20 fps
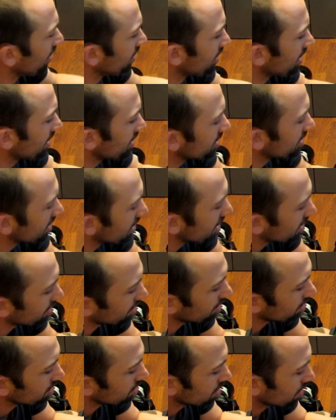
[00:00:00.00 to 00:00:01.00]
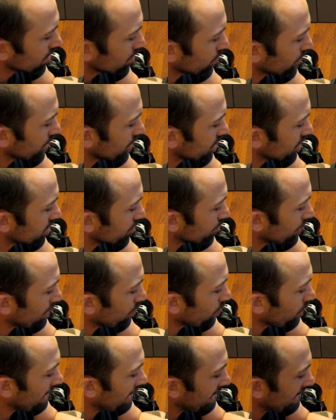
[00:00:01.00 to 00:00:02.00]
this here, which is my
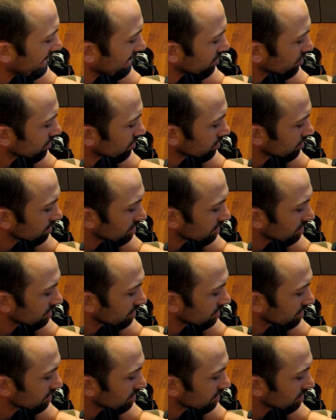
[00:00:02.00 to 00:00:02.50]
wide angle.